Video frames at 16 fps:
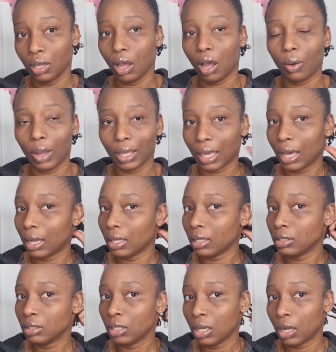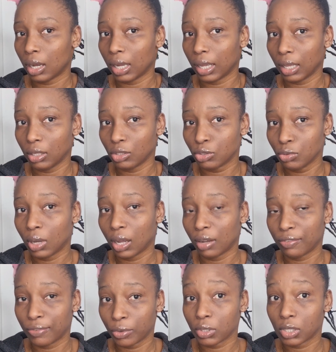I can. I do
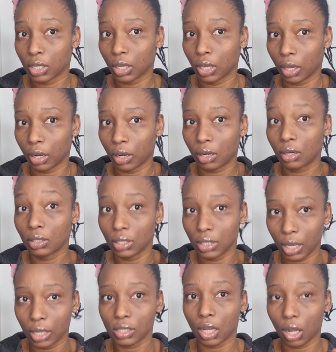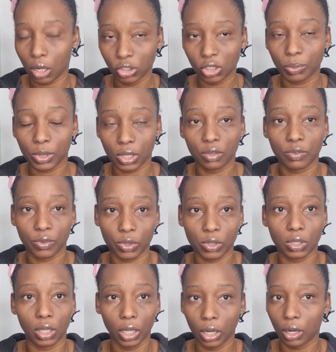have 4C hair. Yes, 100%
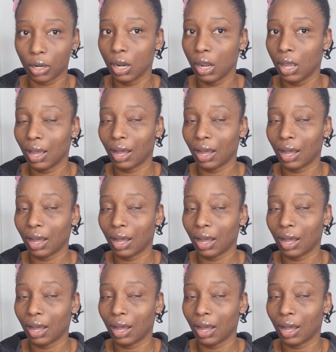4C hair.